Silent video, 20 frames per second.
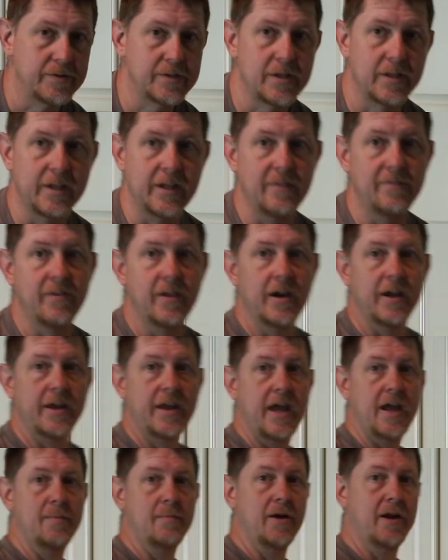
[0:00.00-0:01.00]
sleeve that it
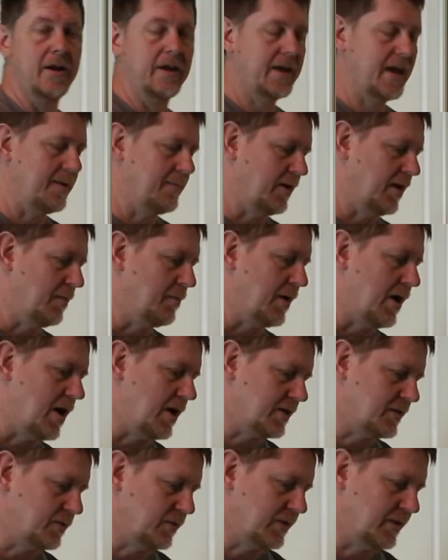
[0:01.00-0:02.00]
came in. It came in a
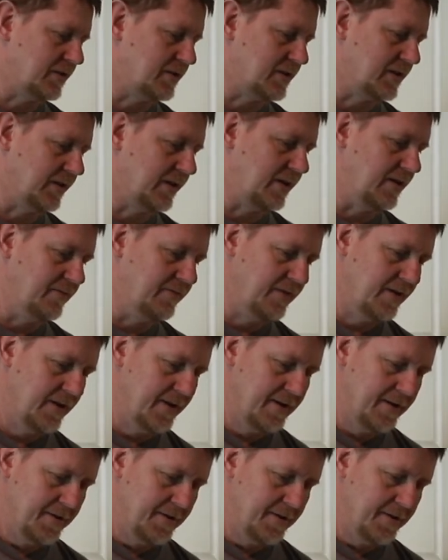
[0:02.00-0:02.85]
box with this sleeve.